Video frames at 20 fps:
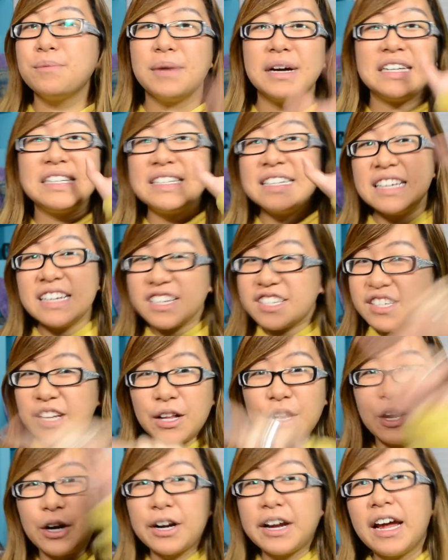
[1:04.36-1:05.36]
my
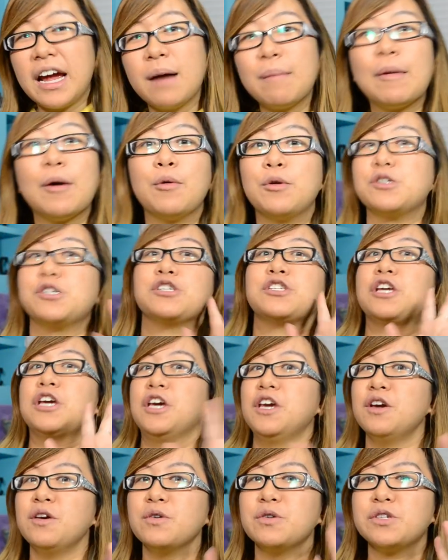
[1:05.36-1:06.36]
DSLR camera which is
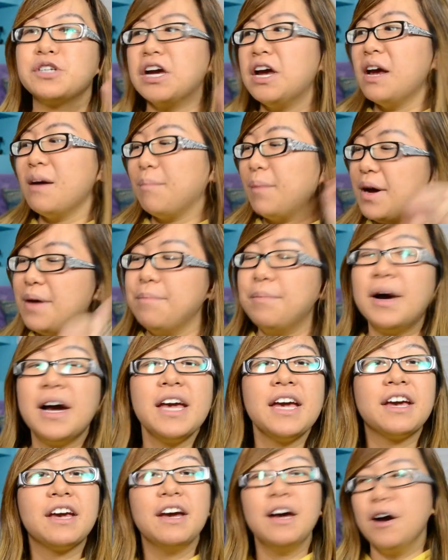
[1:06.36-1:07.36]
huge, my
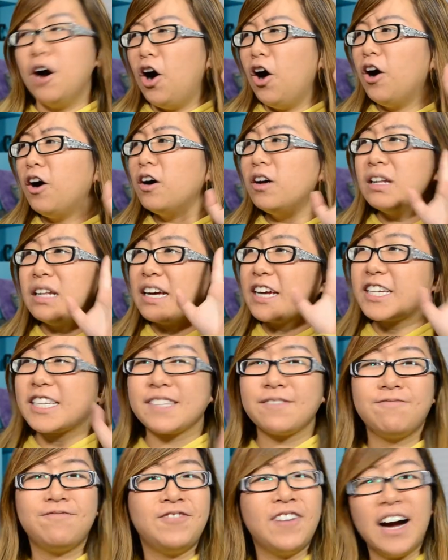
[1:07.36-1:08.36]
mic, all
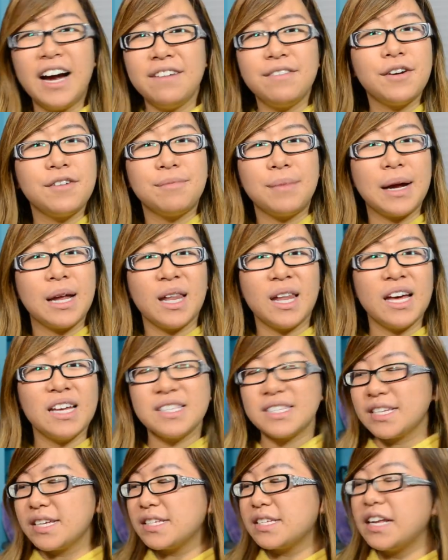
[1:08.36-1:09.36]
like five of my
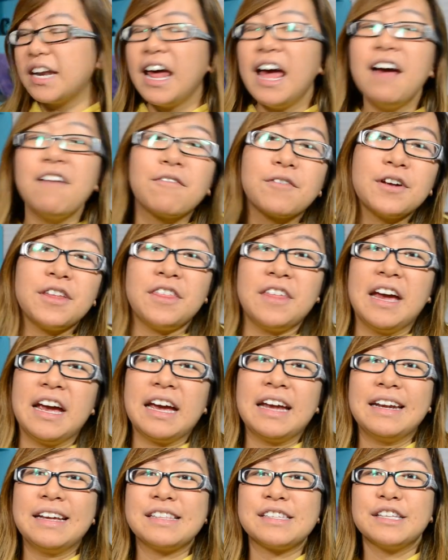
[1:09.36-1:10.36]
lenses and
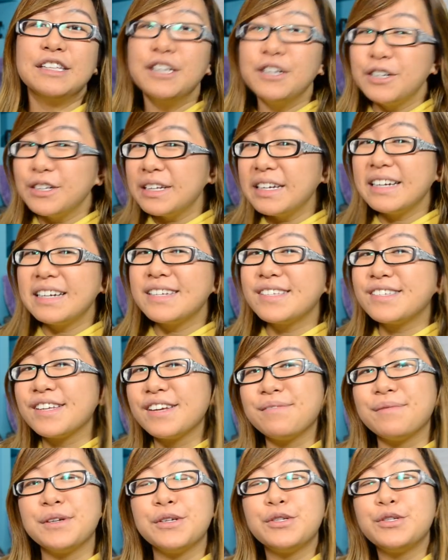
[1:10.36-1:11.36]
everything and it's literally gonna
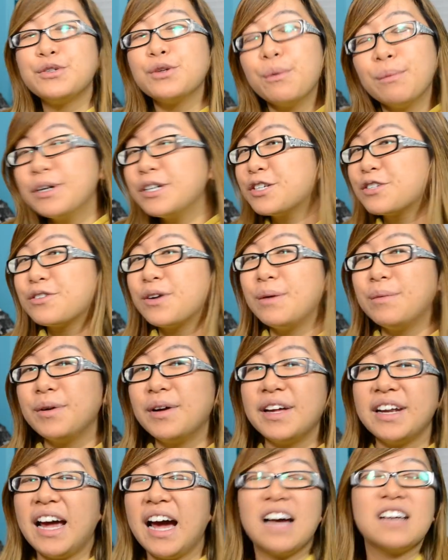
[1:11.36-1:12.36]
save me so much trouble
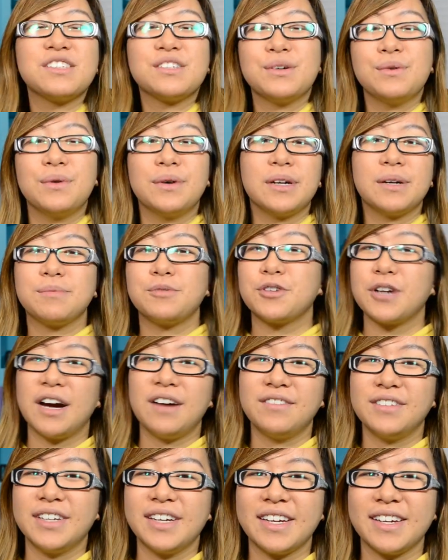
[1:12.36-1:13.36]
and hassle while I'm
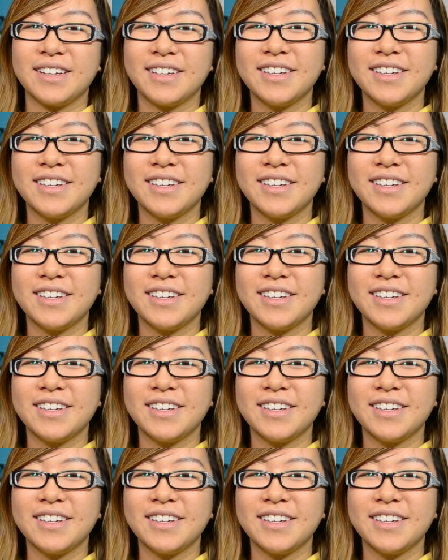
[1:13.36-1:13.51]
traveling.